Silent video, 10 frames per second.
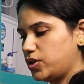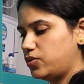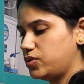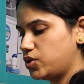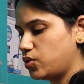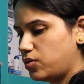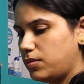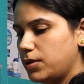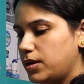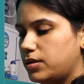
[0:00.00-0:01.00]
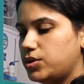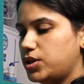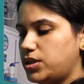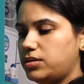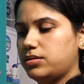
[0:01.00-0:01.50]
can also
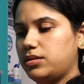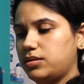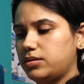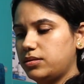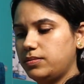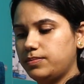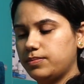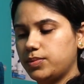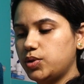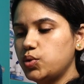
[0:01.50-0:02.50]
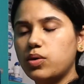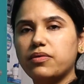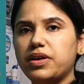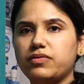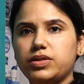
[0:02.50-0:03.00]
just uh, do
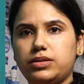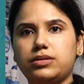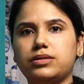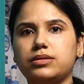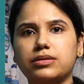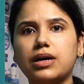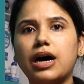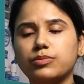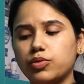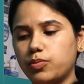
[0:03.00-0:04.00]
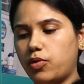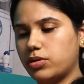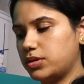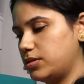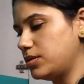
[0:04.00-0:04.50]
away with the cardboard
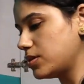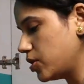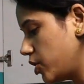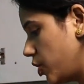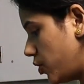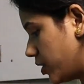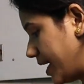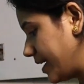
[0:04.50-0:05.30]
boxes, or